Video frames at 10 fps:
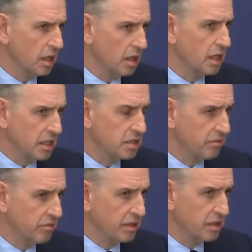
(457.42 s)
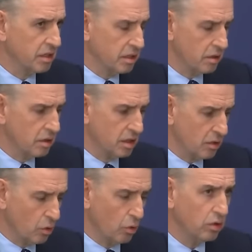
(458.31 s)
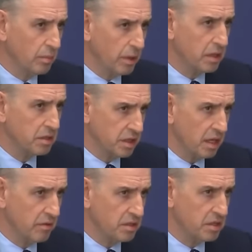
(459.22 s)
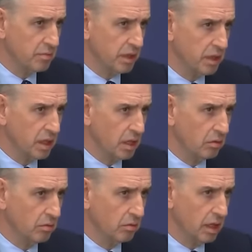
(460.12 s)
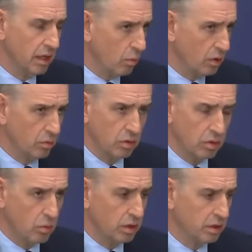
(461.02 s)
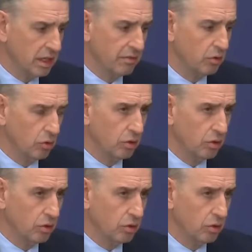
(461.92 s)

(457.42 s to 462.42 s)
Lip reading: Yes, in fact, all the bugs and errors have been known at one level